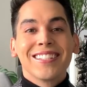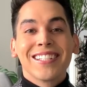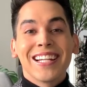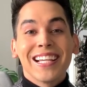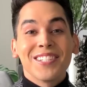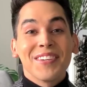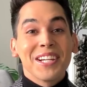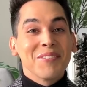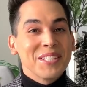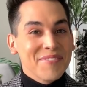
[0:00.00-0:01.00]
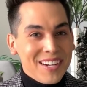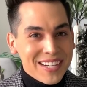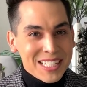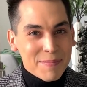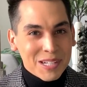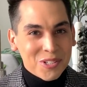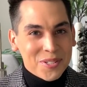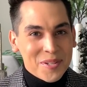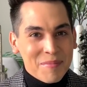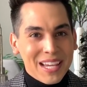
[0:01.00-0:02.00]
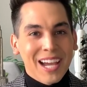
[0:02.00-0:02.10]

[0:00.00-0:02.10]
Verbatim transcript: Today's video is very special to me.